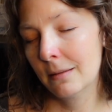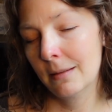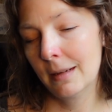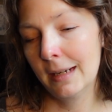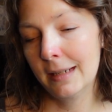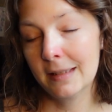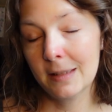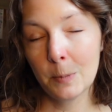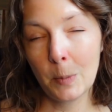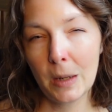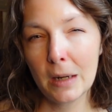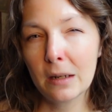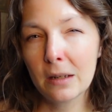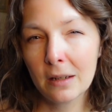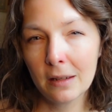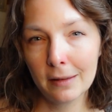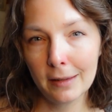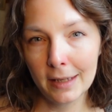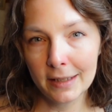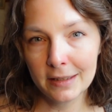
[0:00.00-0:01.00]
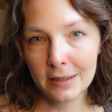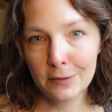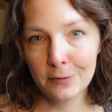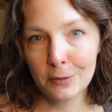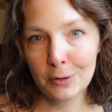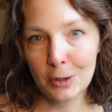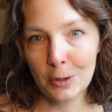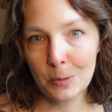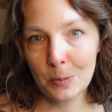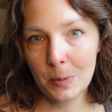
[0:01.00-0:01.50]
Inspired Collective
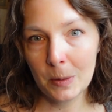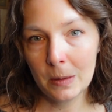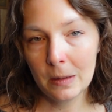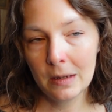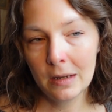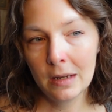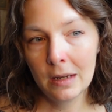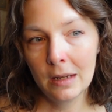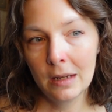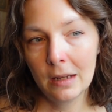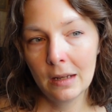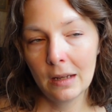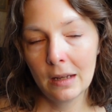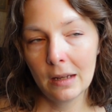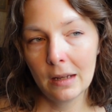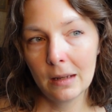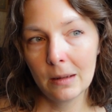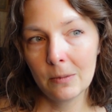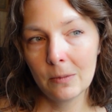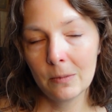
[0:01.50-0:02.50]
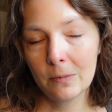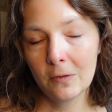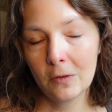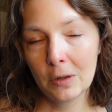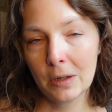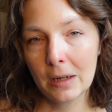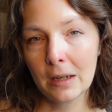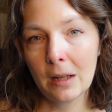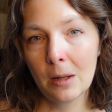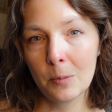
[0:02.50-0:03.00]
group
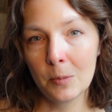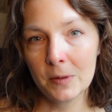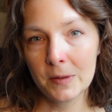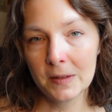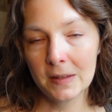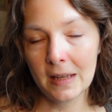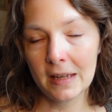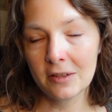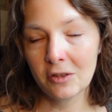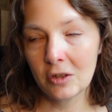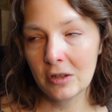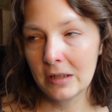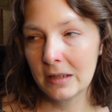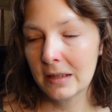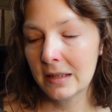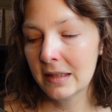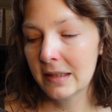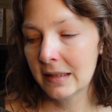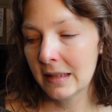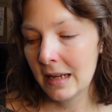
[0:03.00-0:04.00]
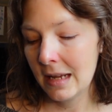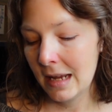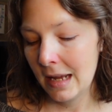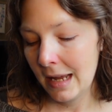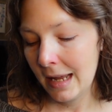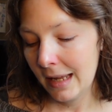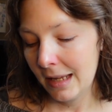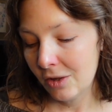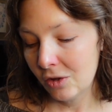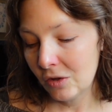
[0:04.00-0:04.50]
for a couple sessions.
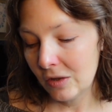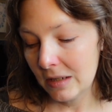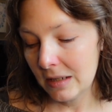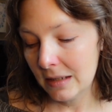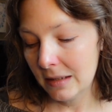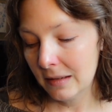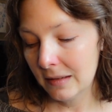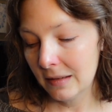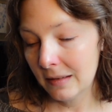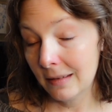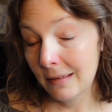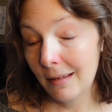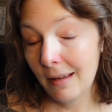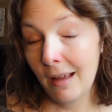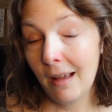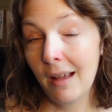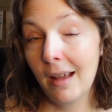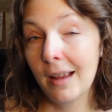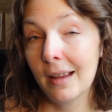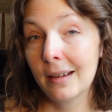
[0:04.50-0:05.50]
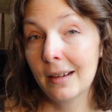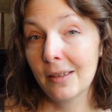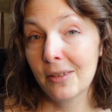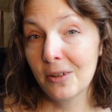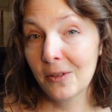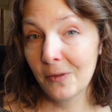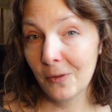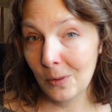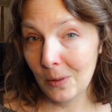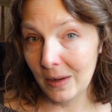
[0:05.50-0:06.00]
She's
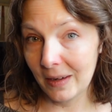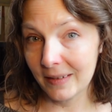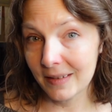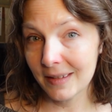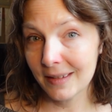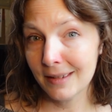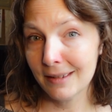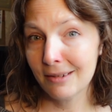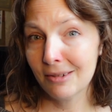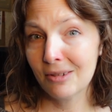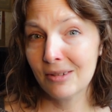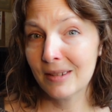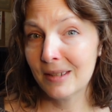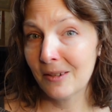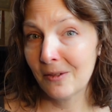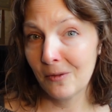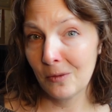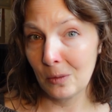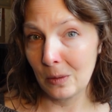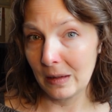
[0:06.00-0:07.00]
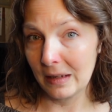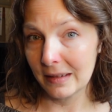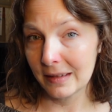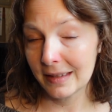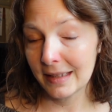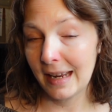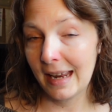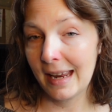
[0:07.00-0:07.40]
another force, just a force.